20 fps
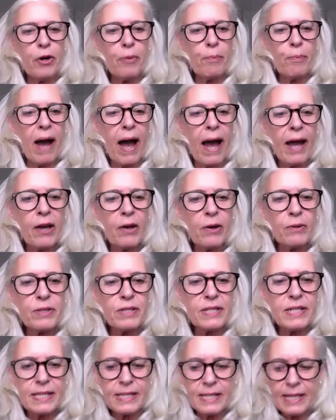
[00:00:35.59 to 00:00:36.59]
Her bio
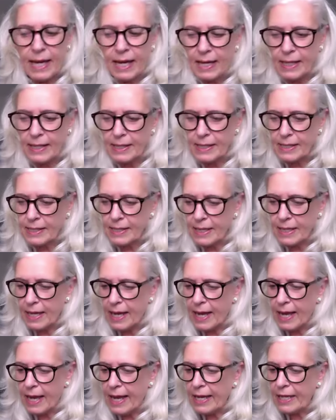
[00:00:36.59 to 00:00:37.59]
states
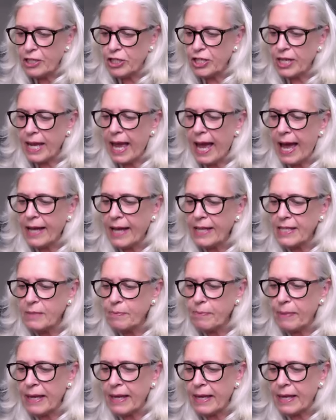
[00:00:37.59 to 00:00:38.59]
she has
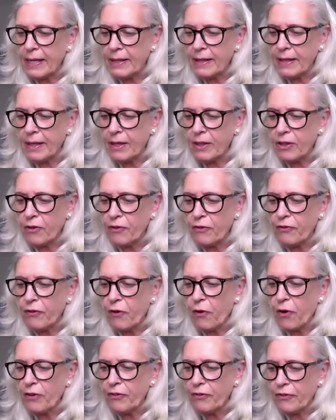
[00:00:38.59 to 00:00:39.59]
been the
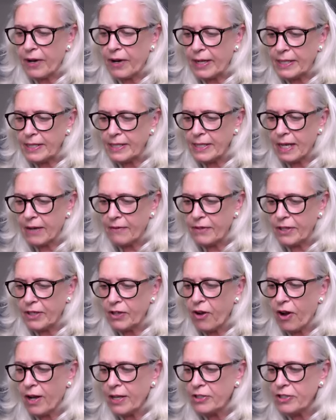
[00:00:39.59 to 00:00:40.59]
forefront of the
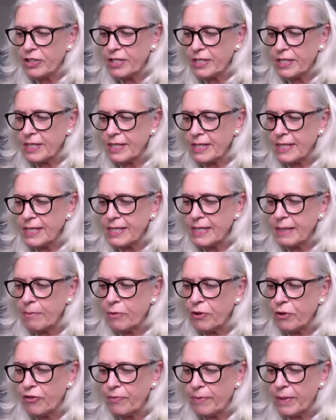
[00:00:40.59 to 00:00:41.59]
consciousness
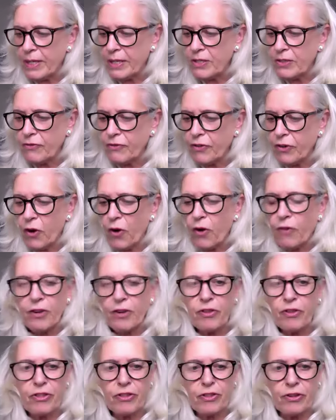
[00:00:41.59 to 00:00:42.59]
movement for
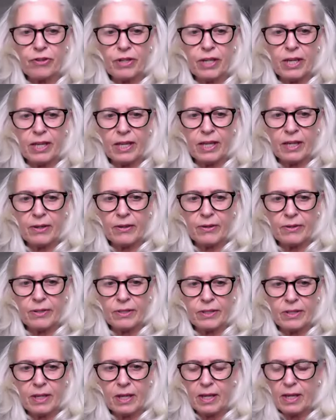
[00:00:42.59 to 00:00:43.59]
over 30
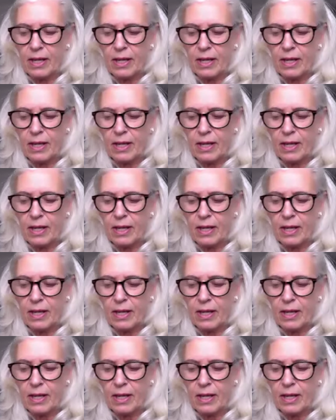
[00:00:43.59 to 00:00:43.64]
years.